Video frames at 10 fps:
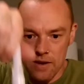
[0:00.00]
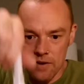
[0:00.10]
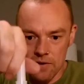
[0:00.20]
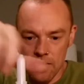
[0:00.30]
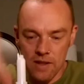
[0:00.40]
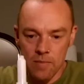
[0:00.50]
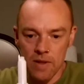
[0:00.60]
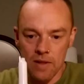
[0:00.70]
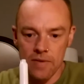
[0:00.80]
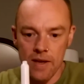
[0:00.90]
anchored in the
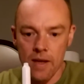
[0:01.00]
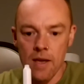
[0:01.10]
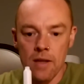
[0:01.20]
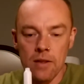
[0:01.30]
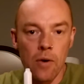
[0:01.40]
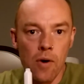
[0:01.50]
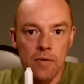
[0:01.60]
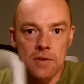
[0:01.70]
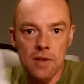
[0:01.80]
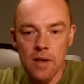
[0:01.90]
middle of that. Now
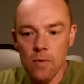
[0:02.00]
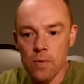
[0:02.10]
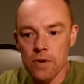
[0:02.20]
obviously,